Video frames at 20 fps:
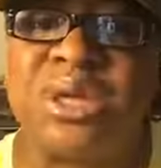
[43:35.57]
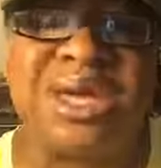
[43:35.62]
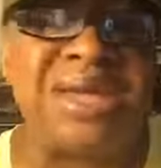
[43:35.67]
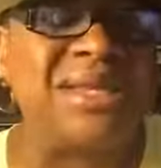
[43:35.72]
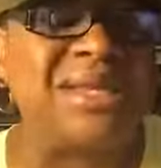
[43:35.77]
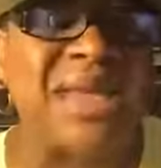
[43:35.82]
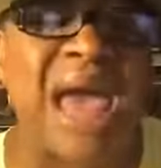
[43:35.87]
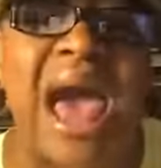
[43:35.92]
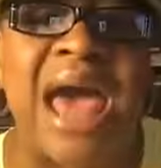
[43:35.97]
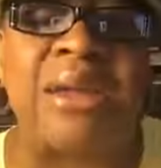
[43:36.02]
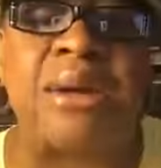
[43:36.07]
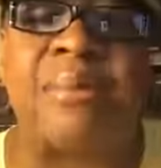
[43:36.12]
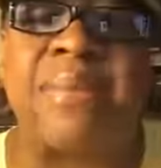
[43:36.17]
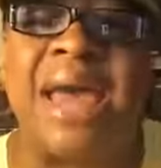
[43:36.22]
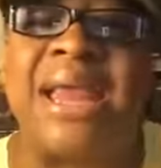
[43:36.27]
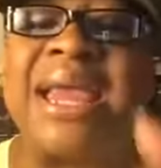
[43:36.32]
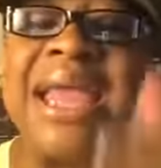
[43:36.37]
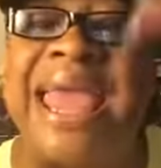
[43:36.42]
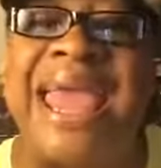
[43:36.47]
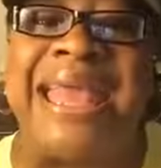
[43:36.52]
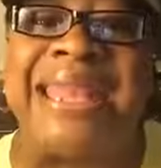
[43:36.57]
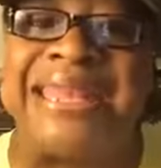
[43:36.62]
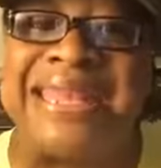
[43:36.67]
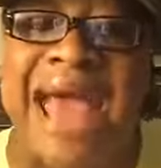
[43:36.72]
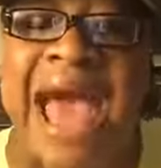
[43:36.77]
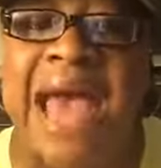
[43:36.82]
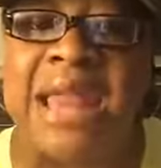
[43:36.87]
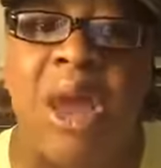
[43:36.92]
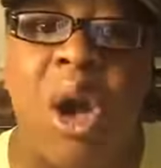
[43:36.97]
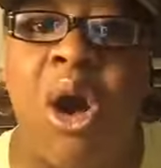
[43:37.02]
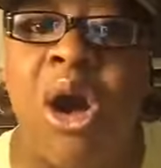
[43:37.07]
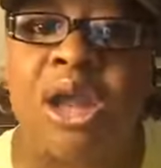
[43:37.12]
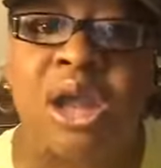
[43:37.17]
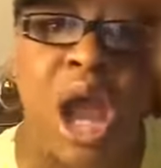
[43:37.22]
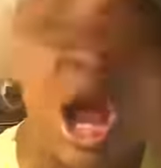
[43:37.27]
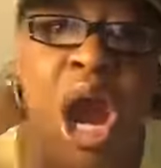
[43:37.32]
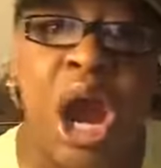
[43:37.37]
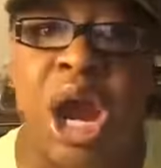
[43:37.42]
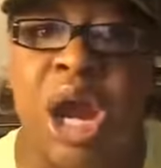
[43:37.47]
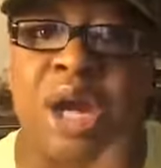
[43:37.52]
good God Almighty, and not on
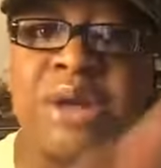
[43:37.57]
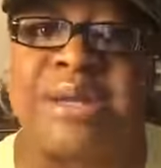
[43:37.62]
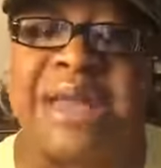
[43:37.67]
her,